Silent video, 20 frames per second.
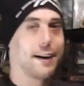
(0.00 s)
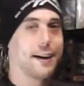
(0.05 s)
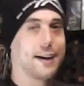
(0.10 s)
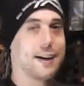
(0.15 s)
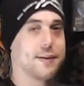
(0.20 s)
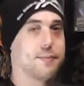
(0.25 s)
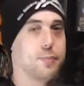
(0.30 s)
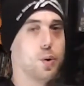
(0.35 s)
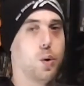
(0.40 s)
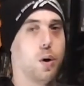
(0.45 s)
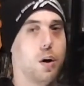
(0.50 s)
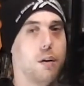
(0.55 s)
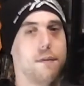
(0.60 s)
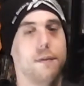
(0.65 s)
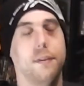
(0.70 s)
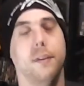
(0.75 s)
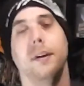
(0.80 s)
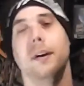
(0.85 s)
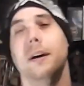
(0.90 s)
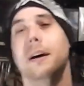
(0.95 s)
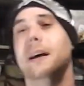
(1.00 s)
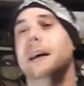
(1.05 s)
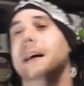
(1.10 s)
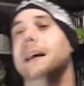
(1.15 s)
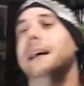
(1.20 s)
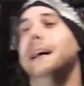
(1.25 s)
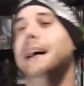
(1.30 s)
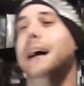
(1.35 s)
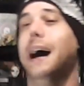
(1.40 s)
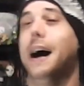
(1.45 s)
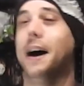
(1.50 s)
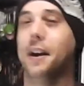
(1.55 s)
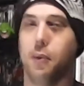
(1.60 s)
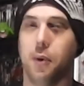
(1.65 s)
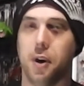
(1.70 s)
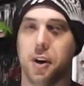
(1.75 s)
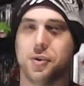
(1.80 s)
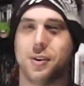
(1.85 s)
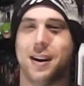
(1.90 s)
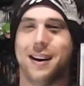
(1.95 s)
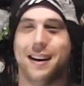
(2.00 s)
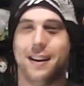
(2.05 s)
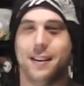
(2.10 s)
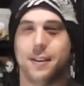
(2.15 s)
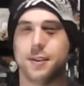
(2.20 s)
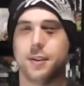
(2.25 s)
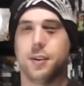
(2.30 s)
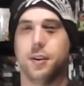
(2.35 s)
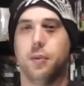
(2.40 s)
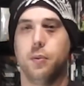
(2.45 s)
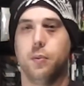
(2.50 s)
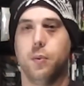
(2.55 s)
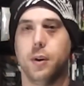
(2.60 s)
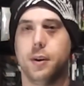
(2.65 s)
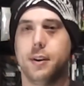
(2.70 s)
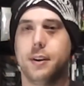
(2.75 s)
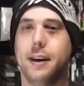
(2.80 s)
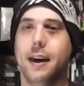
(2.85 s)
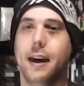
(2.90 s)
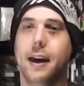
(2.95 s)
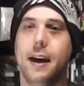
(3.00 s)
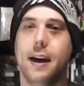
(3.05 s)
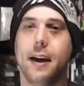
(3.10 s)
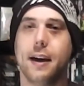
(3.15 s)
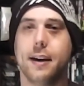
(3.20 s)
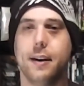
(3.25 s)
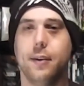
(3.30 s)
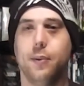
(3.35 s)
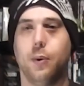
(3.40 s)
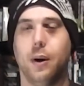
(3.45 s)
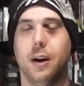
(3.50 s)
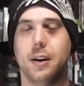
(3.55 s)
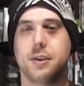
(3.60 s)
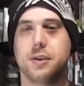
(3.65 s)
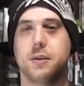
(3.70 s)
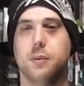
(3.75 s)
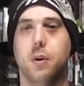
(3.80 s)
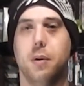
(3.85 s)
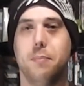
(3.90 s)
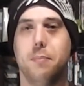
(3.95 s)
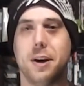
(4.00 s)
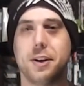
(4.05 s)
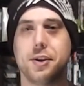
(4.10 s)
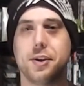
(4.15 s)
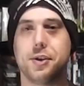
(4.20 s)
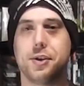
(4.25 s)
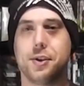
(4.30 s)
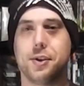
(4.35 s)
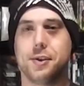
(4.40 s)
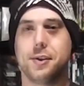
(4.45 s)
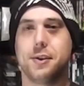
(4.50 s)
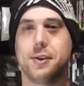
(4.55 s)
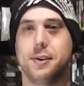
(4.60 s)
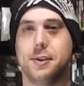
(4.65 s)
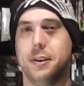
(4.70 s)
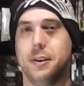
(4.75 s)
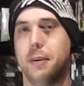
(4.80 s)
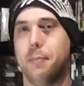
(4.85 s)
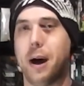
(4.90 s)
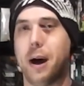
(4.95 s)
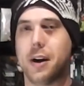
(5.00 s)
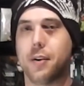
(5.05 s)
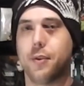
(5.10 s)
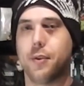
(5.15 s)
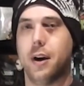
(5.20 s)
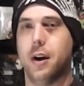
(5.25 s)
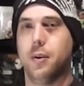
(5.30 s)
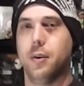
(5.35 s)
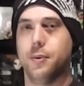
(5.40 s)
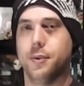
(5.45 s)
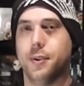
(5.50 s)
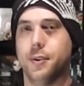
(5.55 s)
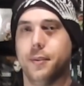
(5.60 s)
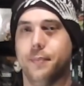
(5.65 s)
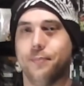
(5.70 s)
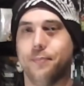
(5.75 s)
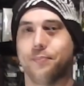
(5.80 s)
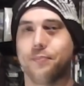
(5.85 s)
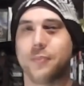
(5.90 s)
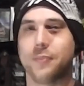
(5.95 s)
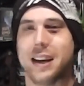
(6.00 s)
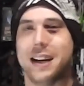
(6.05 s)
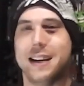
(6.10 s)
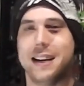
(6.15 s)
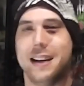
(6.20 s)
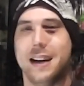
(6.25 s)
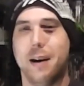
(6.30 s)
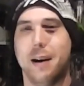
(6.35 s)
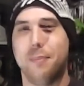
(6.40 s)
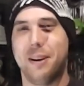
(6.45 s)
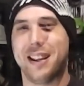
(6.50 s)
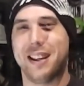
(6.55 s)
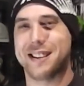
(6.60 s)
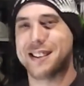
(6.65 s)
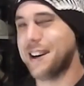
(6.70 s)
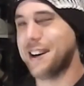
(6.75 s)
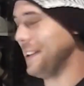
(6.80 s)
Gizmo off. And I want to try and get this done on one take while someone messages us in the background. But that's